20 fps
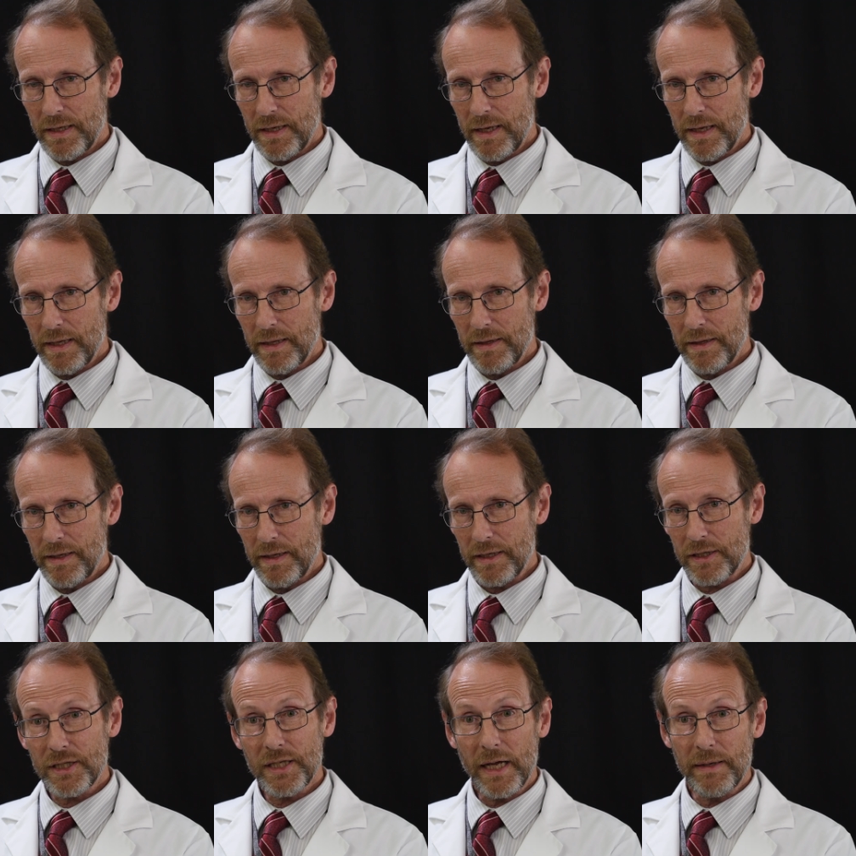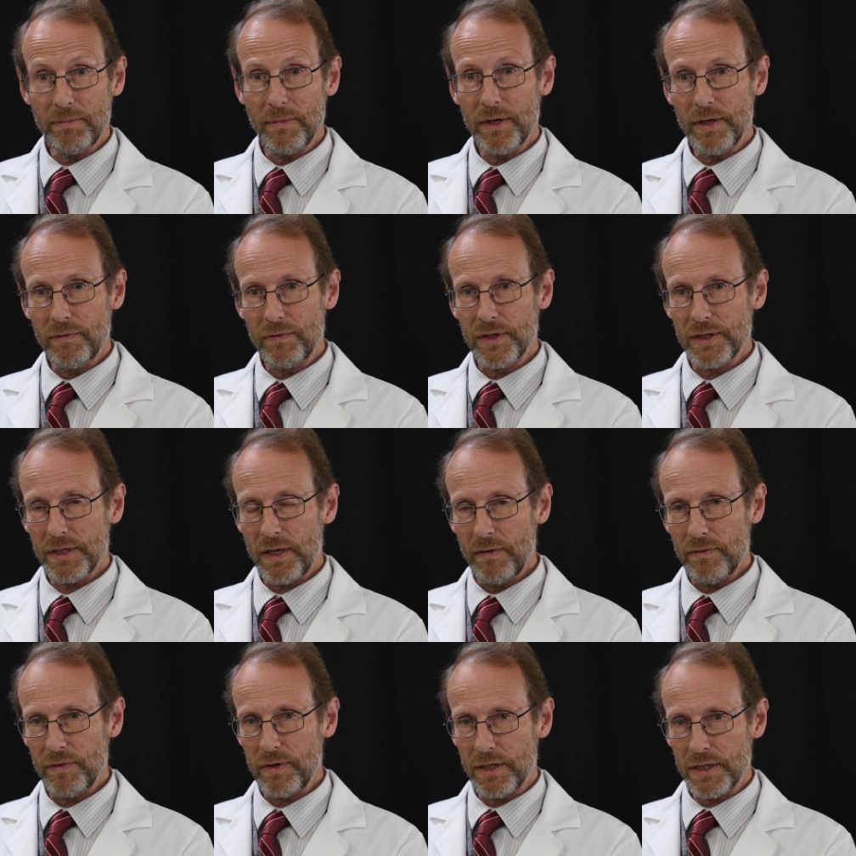and the excitement of
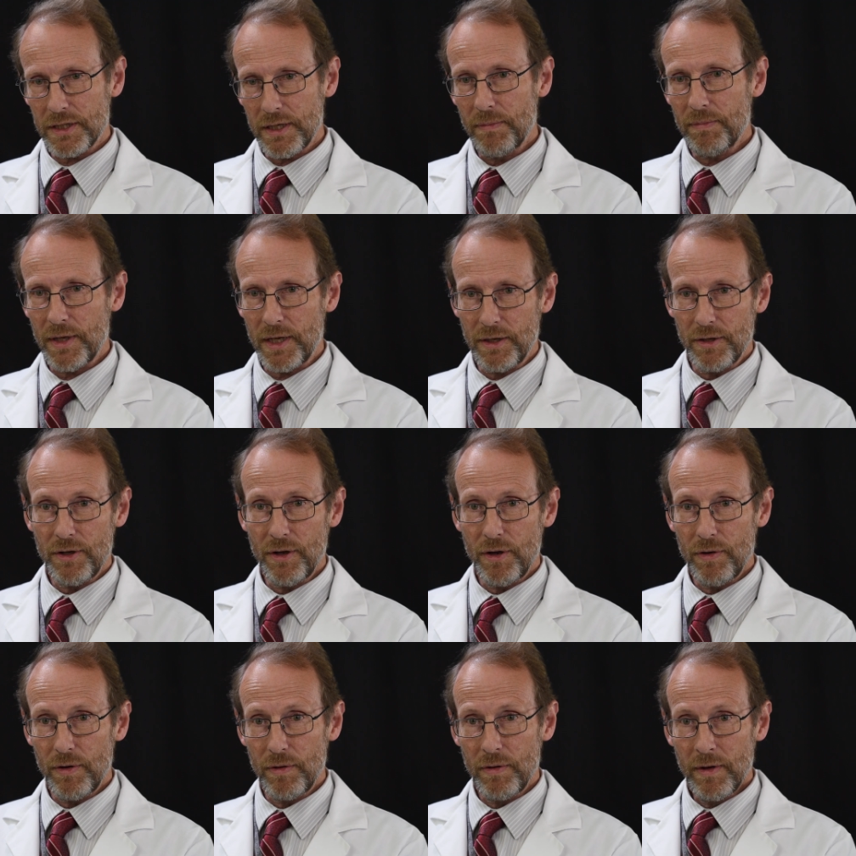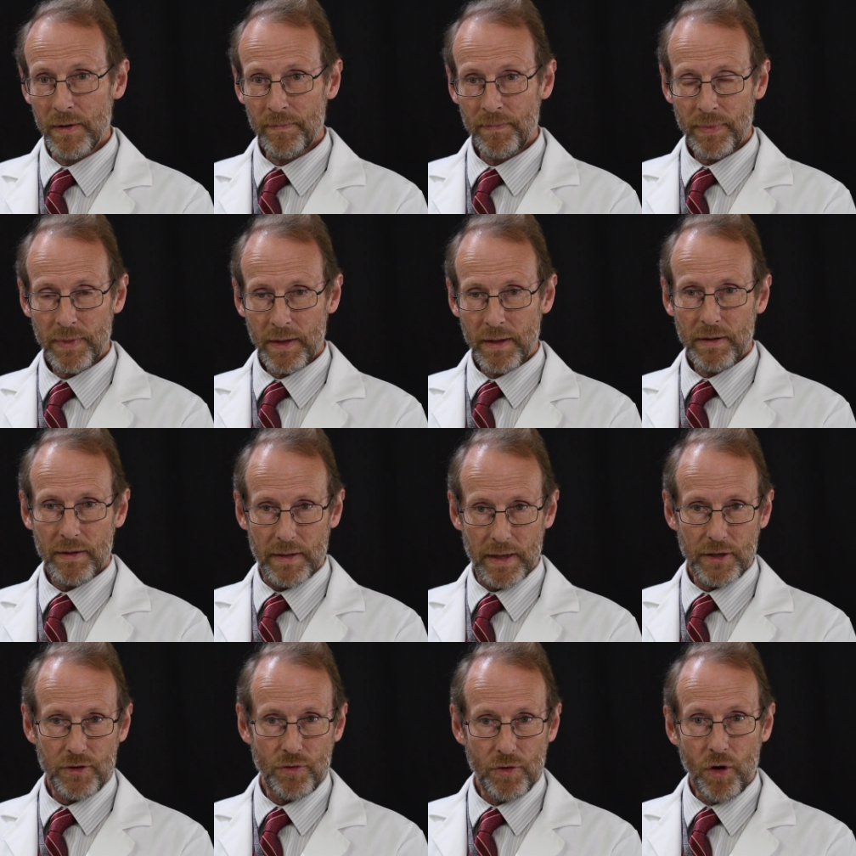discovering something new
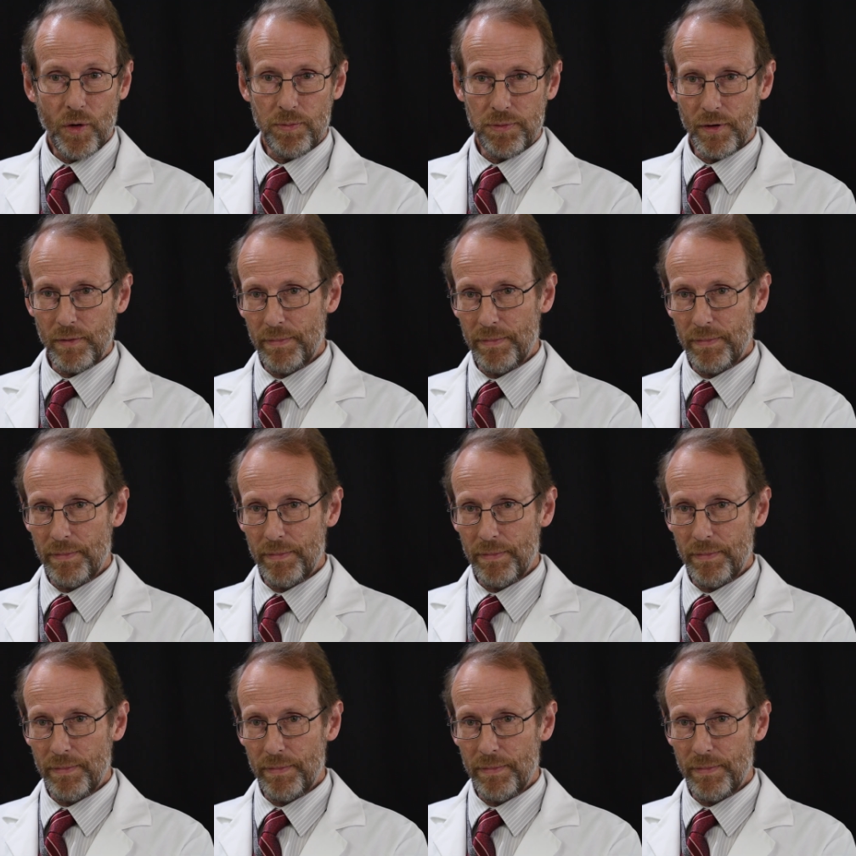that you hope will